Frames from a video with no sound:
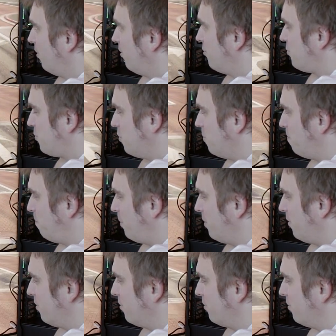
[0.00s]

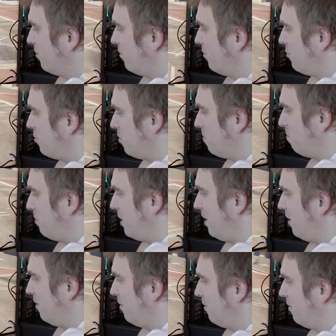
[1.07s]
Super should
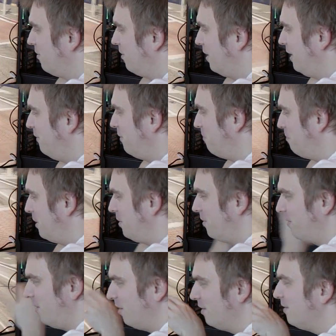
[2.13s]
be even
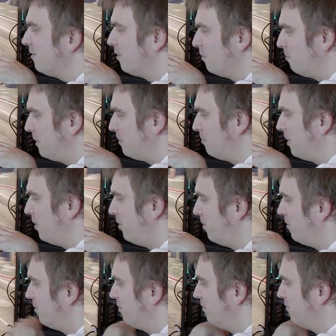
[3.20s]
better, a little bit
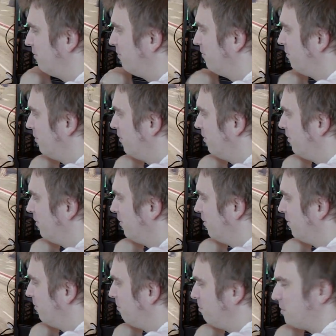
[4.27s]
better,
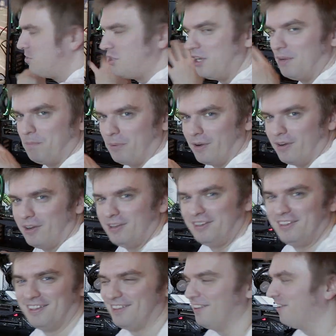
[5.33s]
but cheaper,
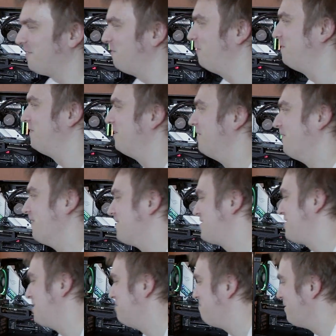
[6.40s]
like 50
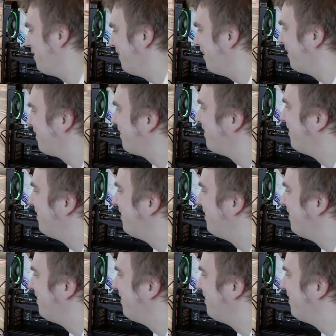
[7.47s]
euros cheaper, right?